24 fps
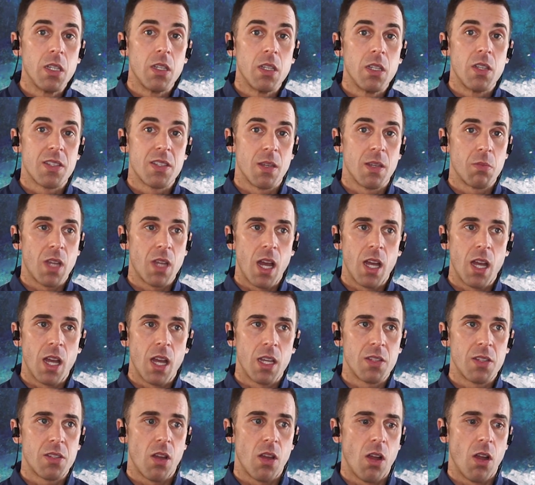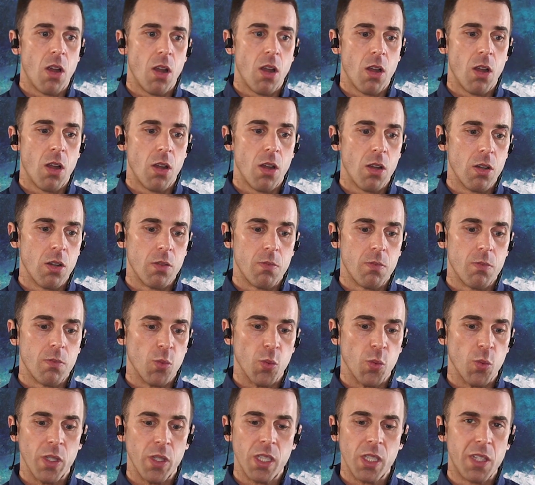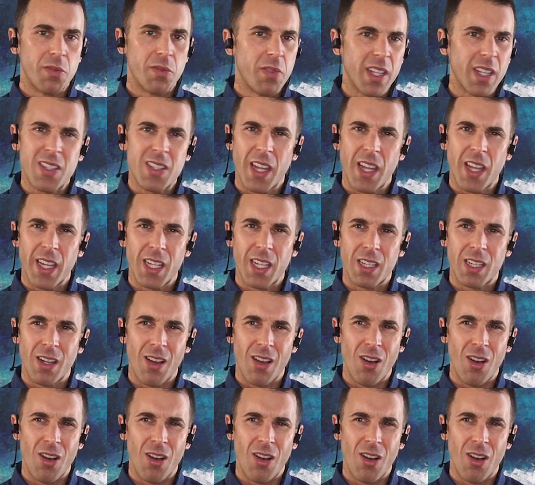Some guys are really fixated